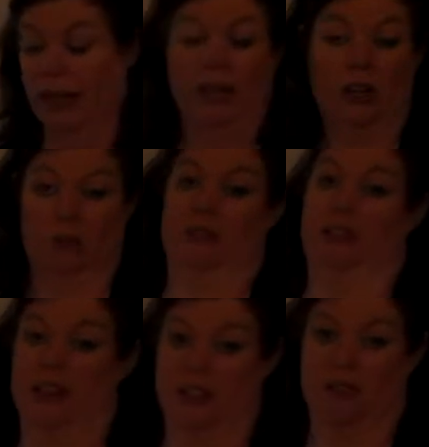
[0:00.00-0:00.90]
It could be
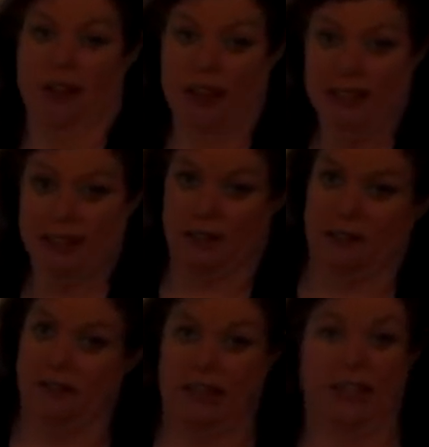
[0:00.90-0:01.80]
face-to-face,
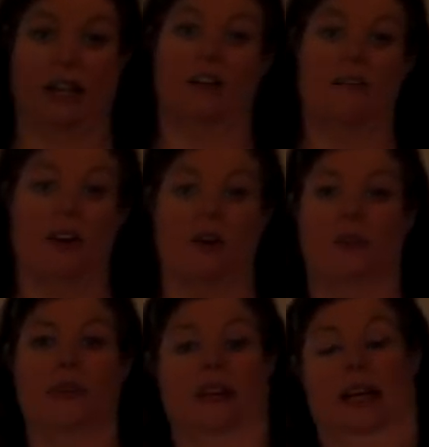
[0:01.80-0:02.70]
via
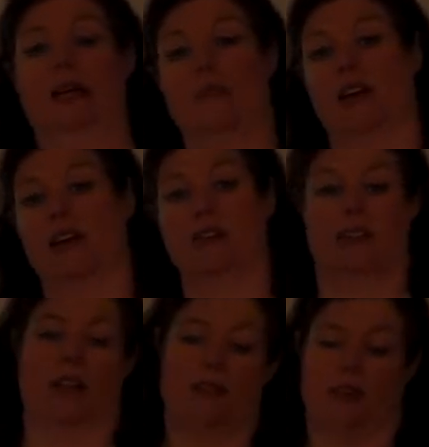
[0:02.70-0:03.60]
telephone, email,
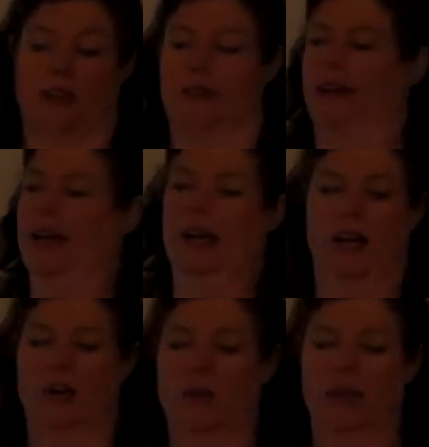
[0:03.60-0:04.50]
cell phone,
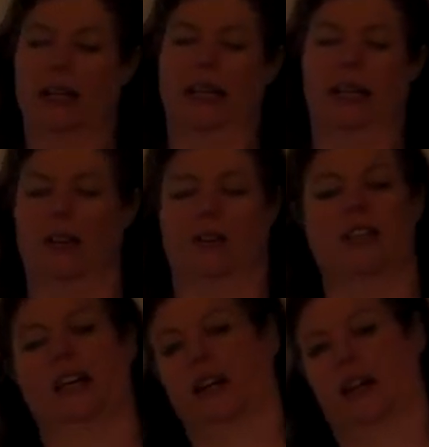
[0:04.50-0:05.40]
really any other
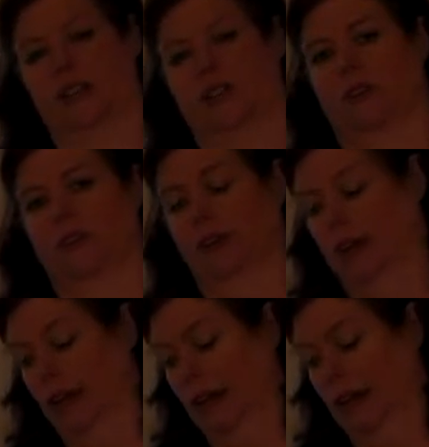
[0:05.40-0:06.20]
technological